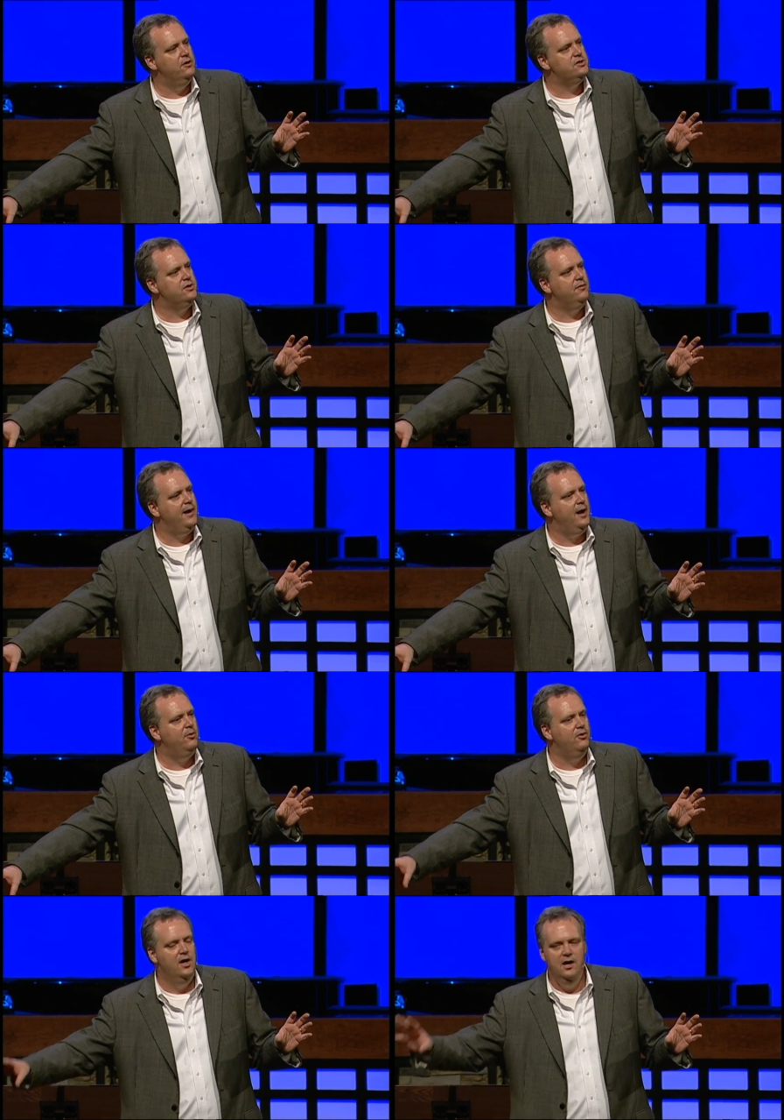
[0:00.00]
books of the
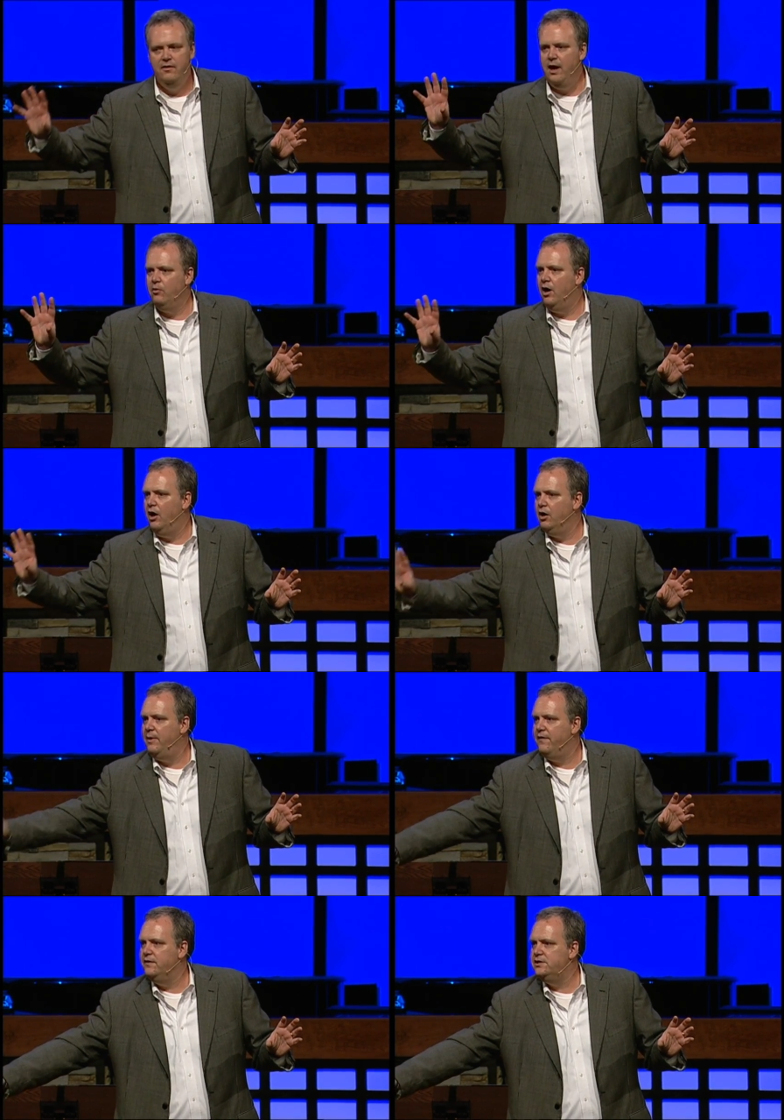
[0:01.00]
Bible. They were all
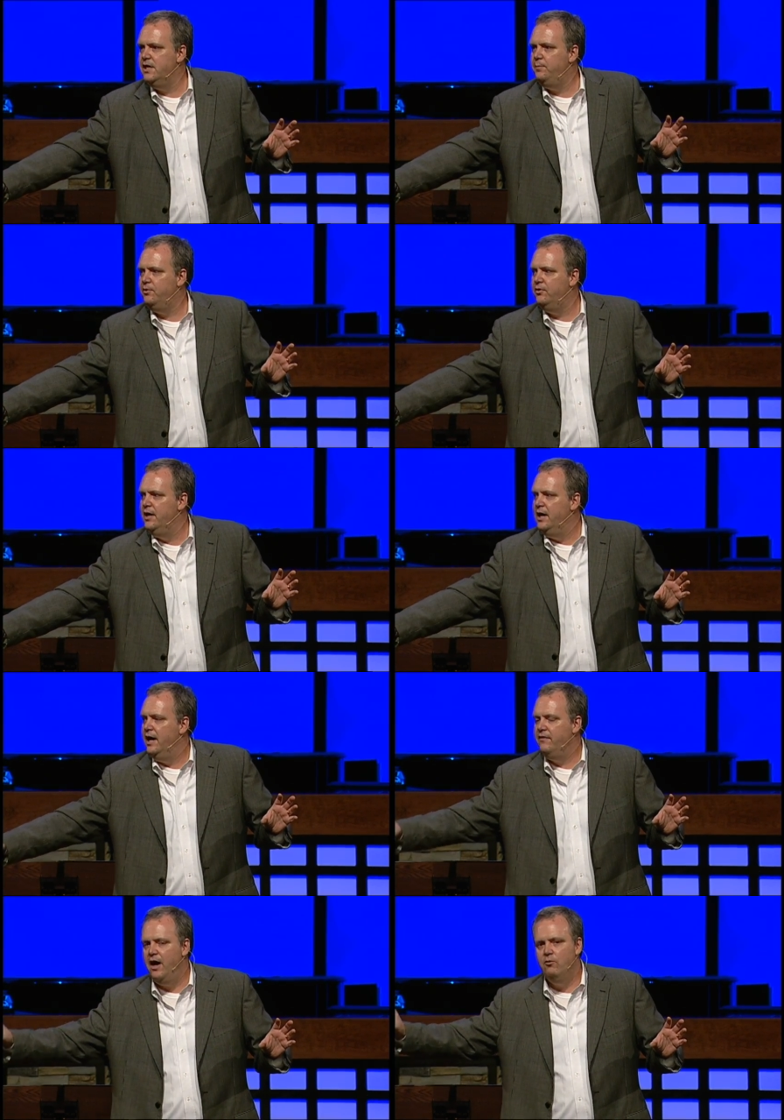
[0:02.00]
about the temple,
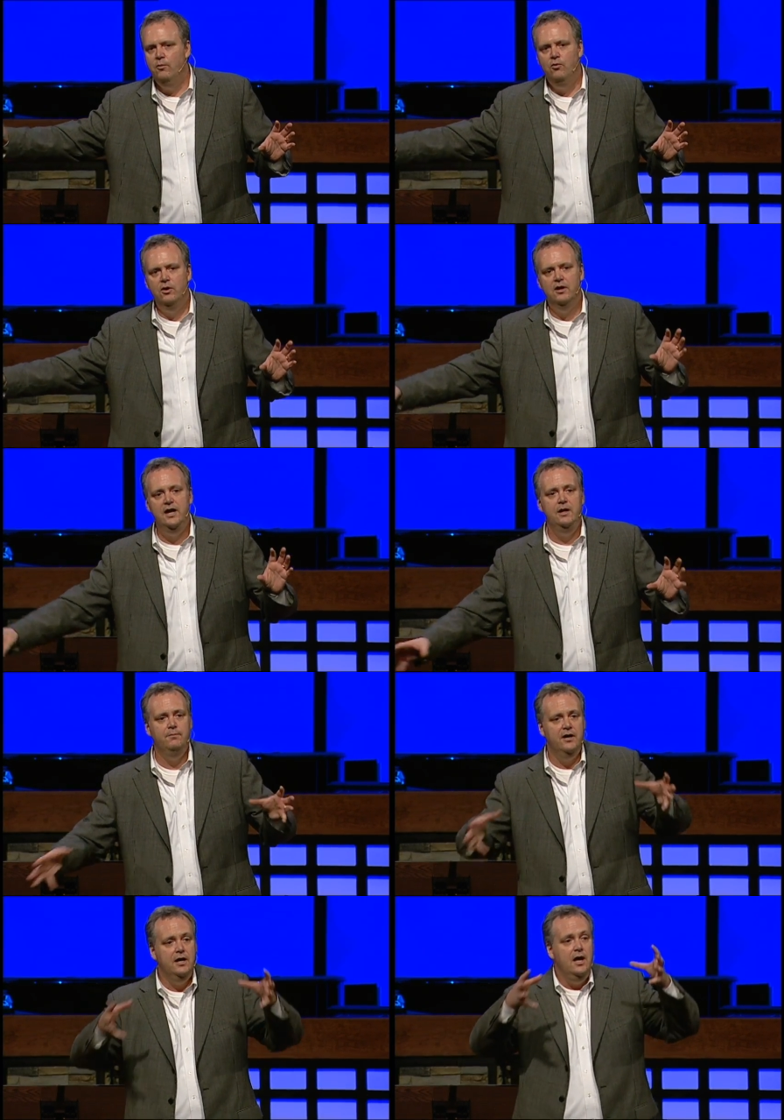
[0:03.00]
and they were more elite.
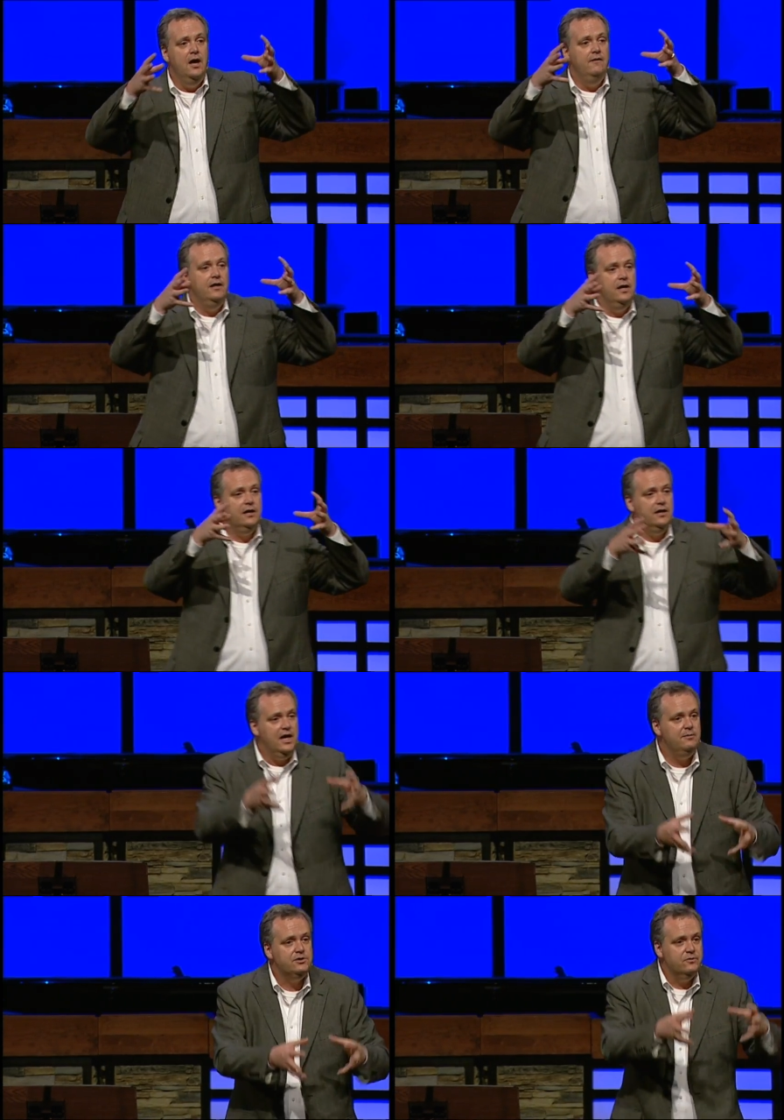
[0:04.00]
But
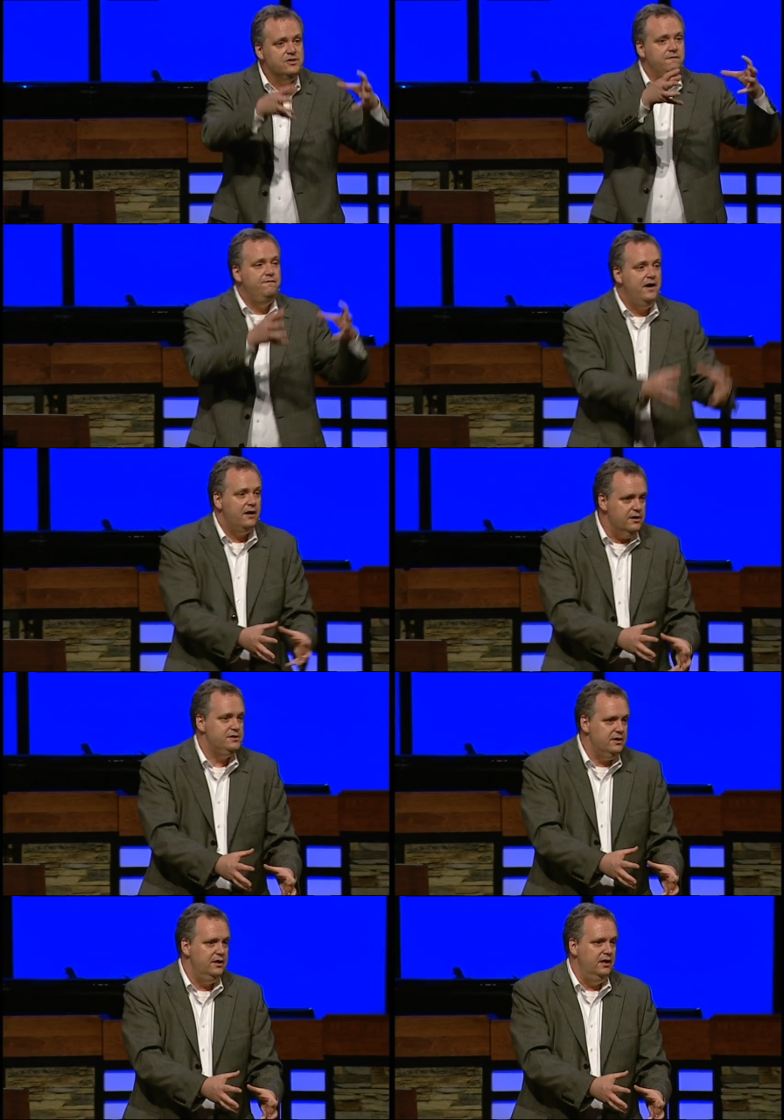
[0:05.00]
Nicodemus was a
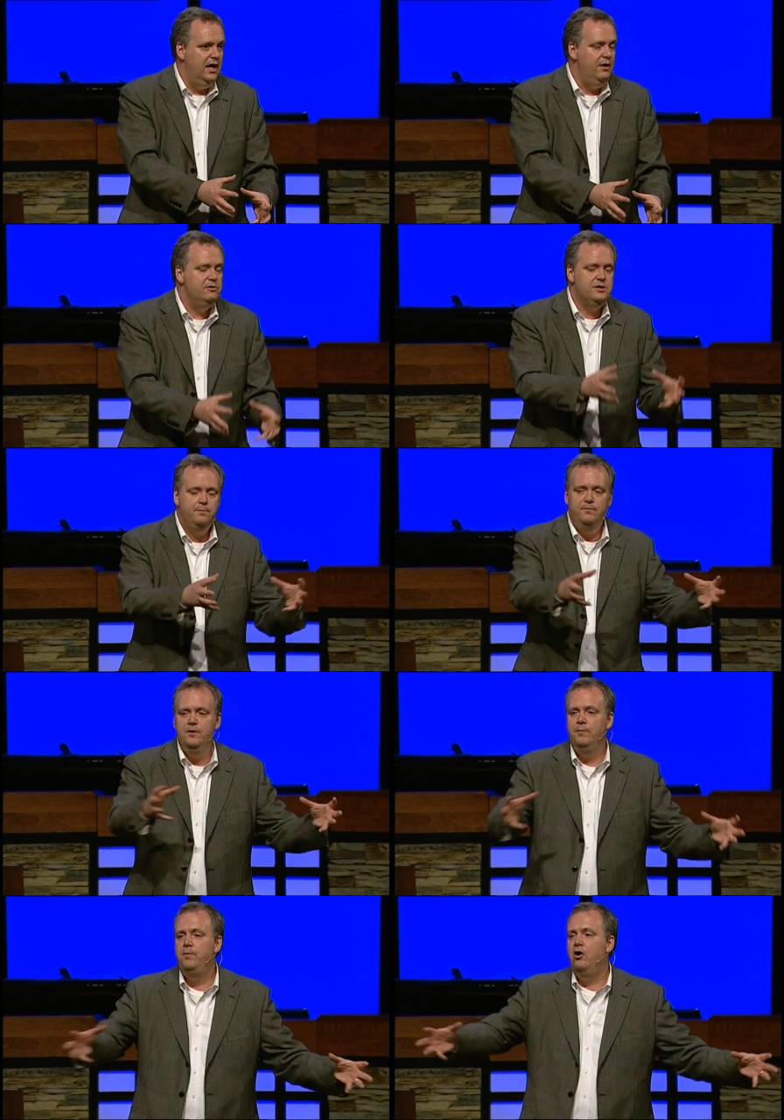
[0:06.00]
Pharisee. He was a,
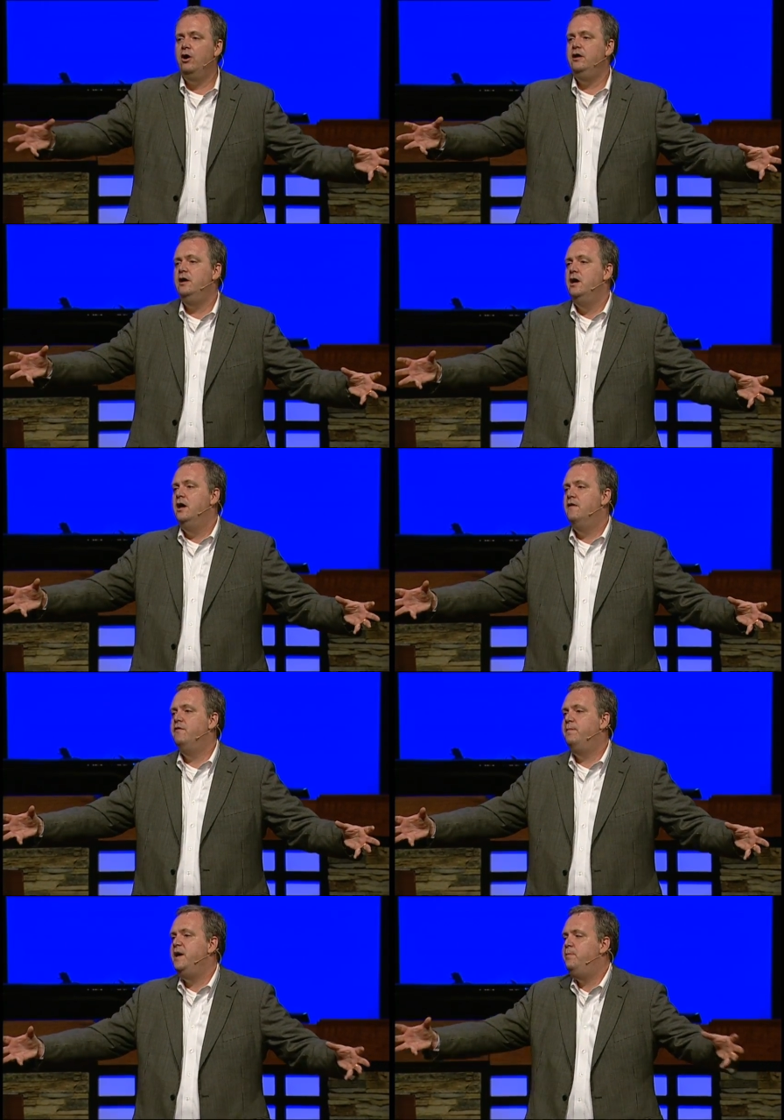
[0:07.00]
the party of
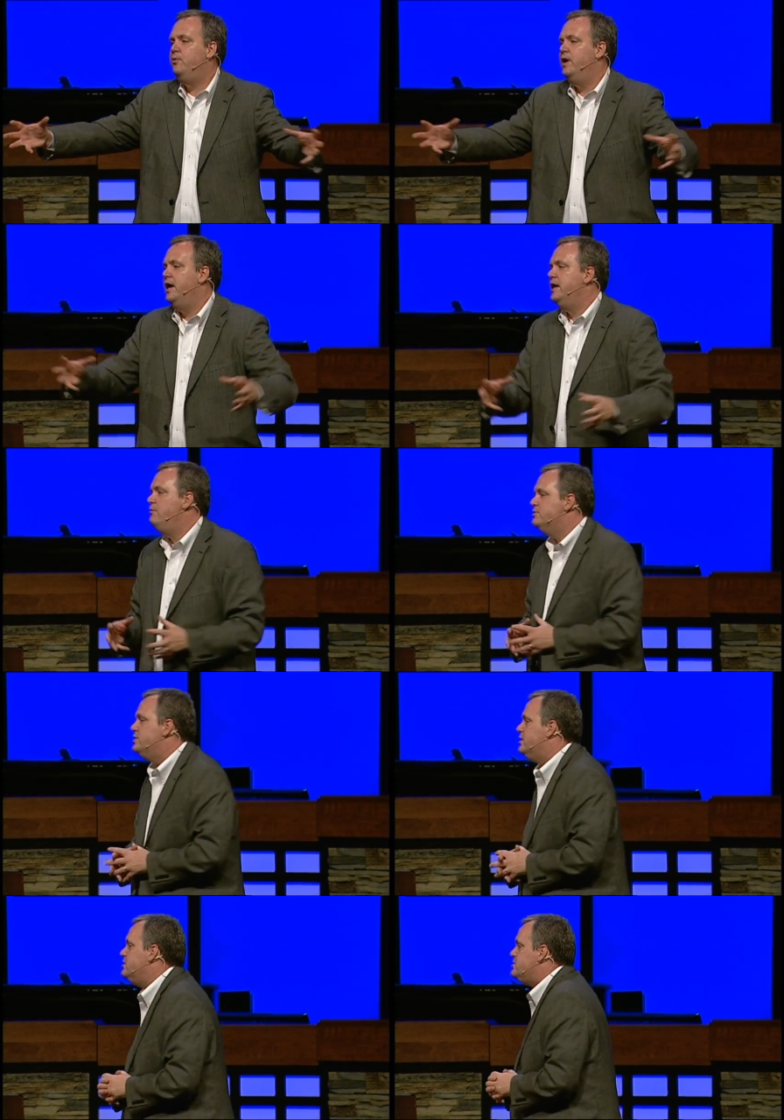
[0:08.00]
the people and he was
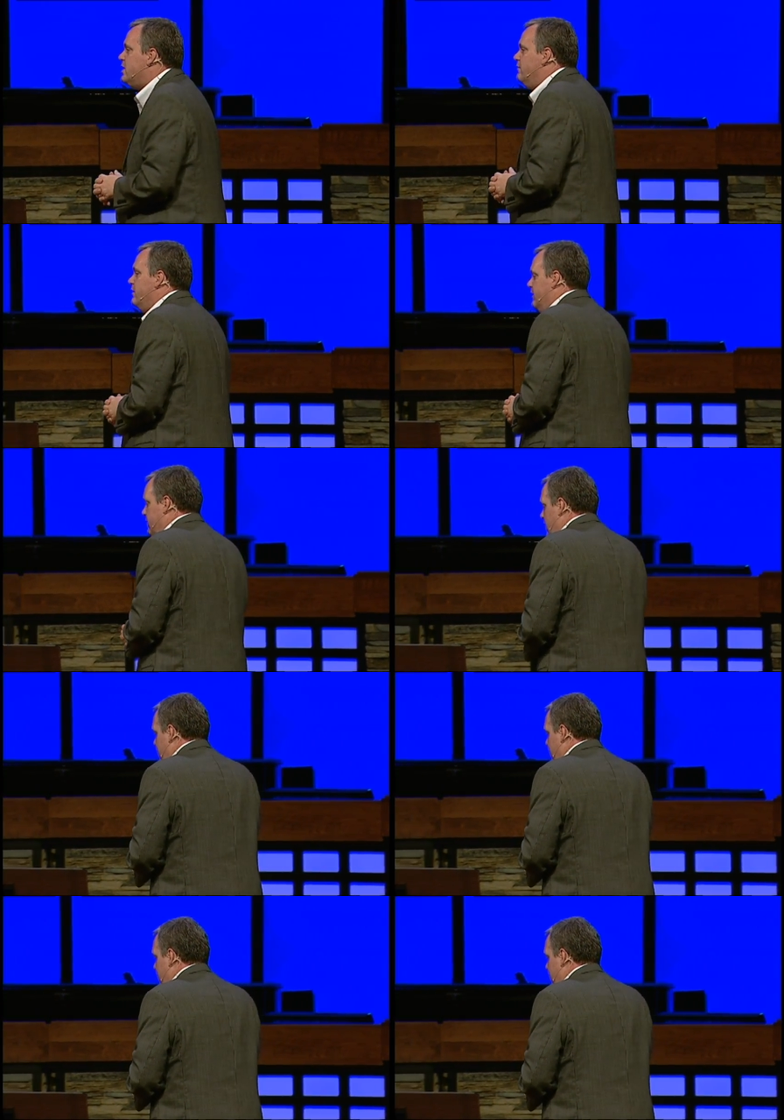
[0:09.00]
the conservative.